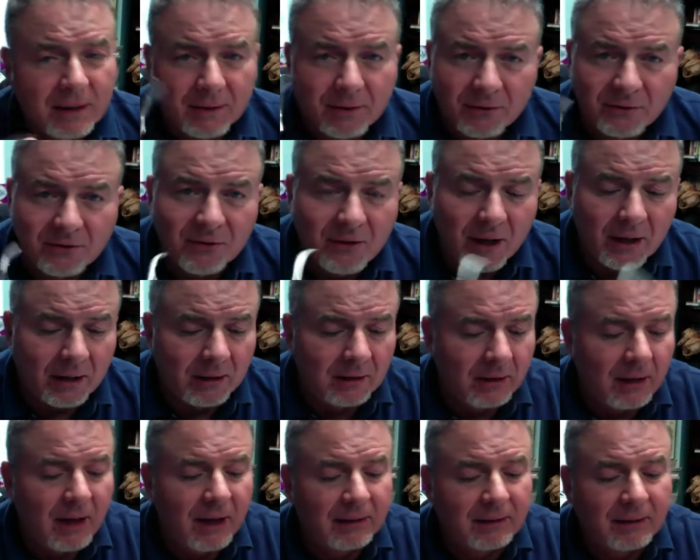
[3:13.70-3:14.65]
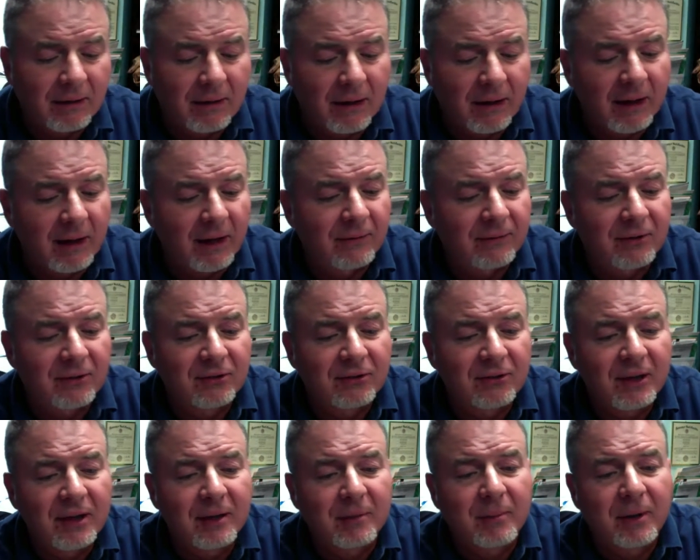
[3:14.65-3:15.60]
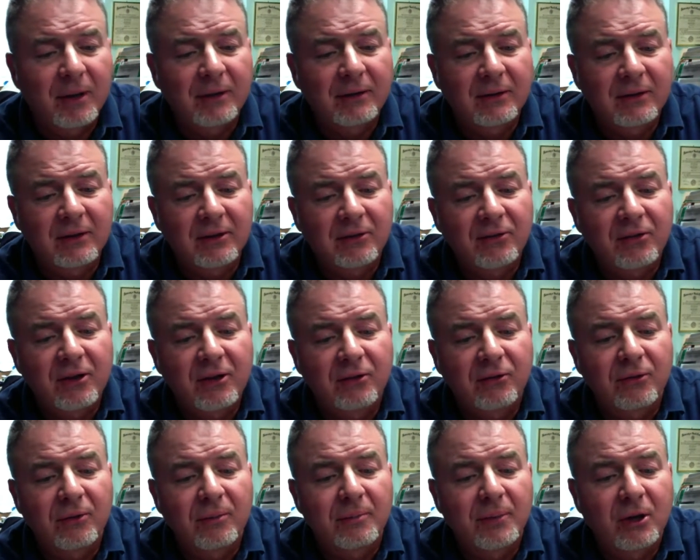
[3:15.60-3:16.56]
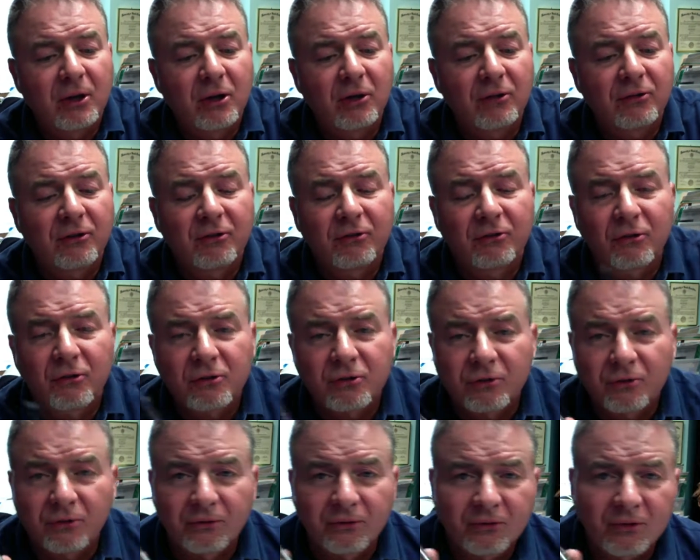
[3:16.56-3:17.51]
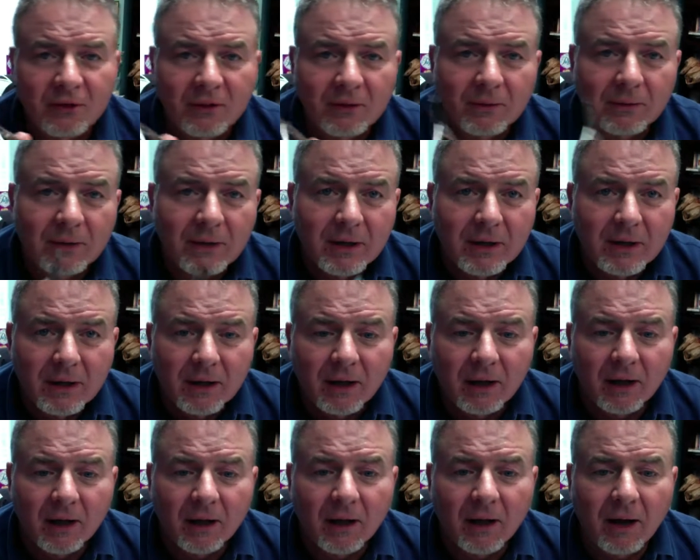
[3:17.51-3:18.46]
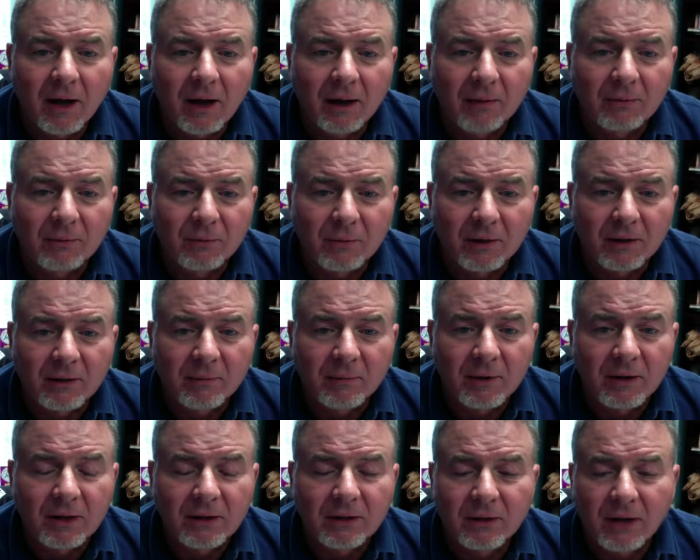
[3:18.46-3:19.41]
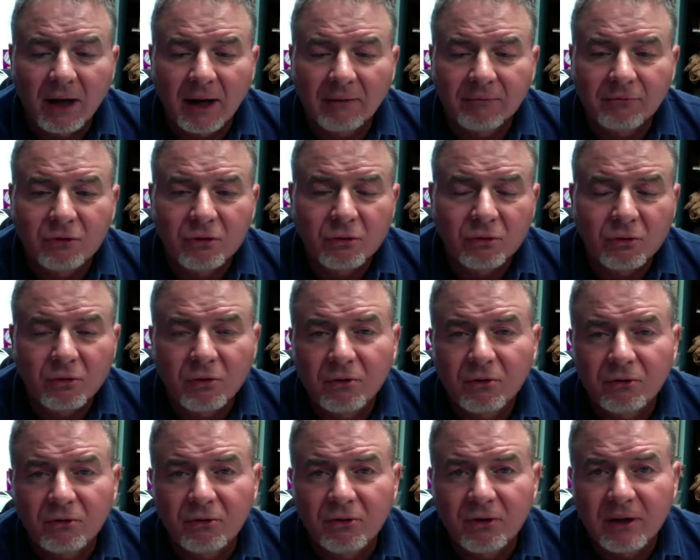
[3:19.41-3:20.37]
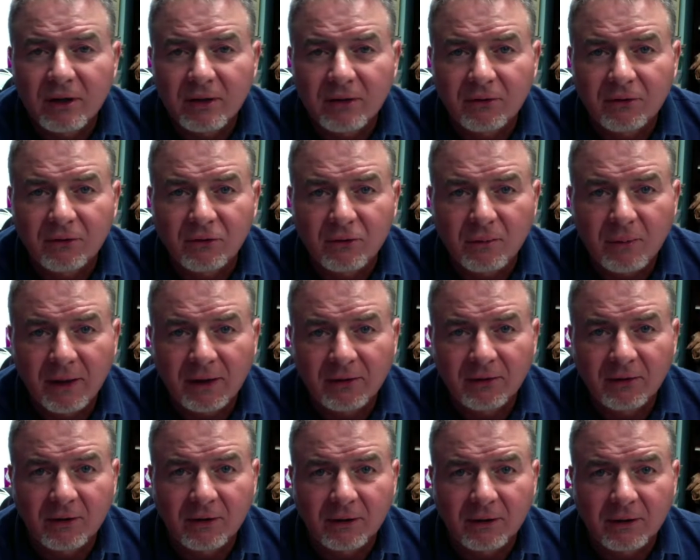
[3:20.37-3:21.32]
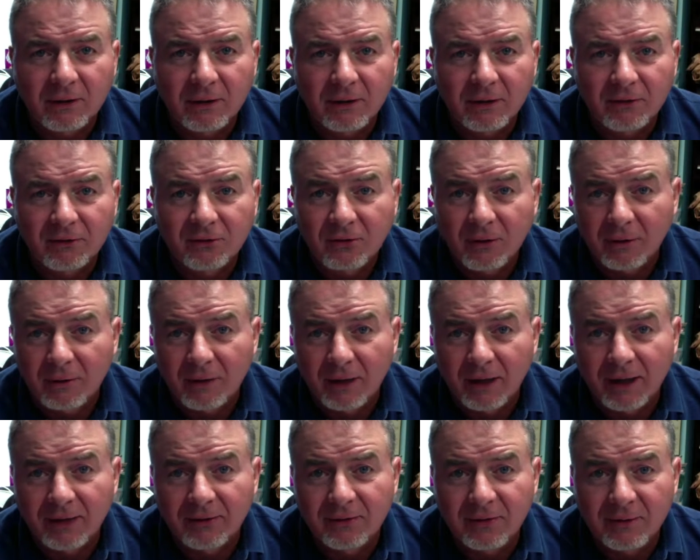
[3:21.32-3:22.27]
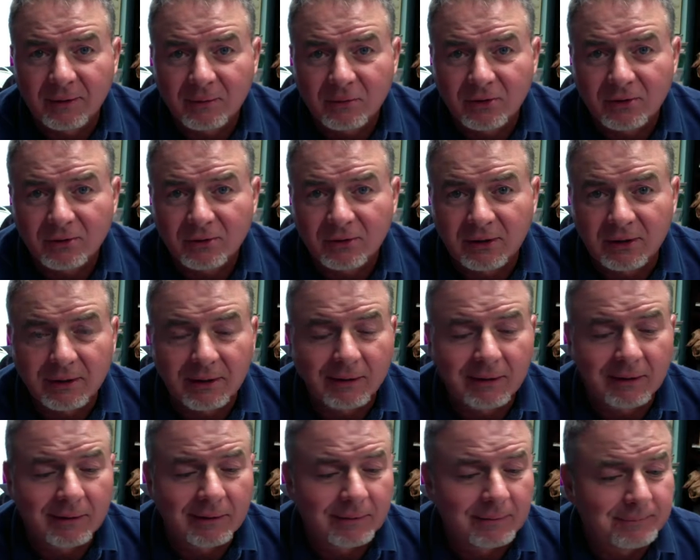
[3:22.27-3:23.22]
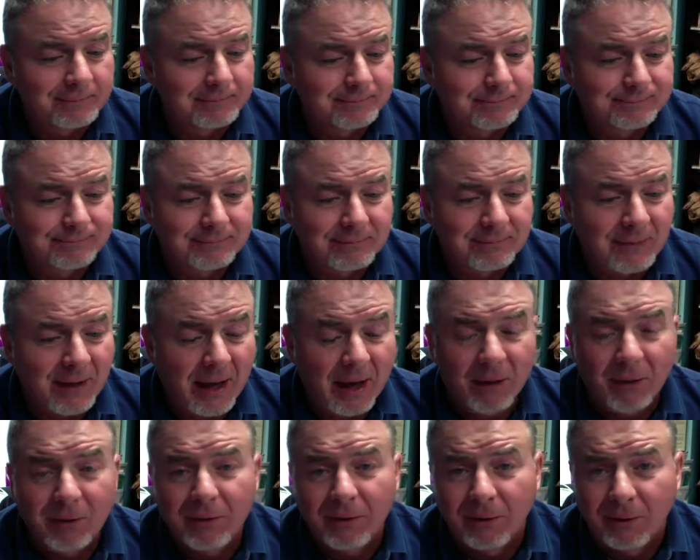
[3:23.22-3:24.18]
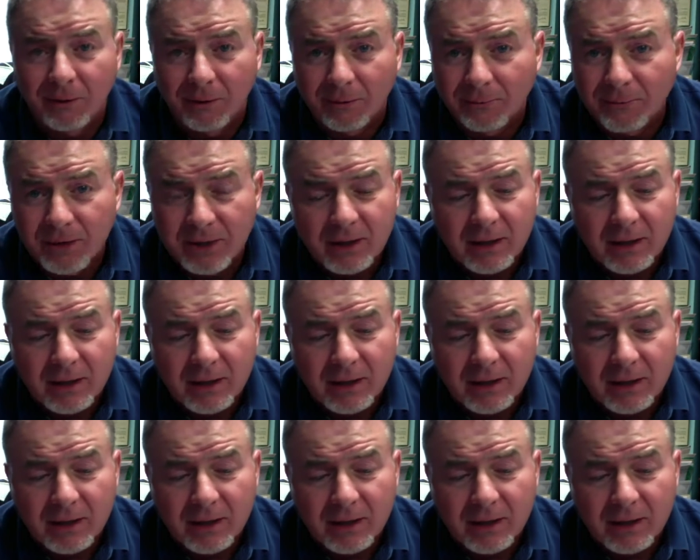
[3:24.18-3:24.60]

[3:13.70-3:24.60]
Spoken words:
There's not a lot that I have to say about these. These are, because it's surgical steel, I would recommend that after you use these, you basically sterilize them using alcohol.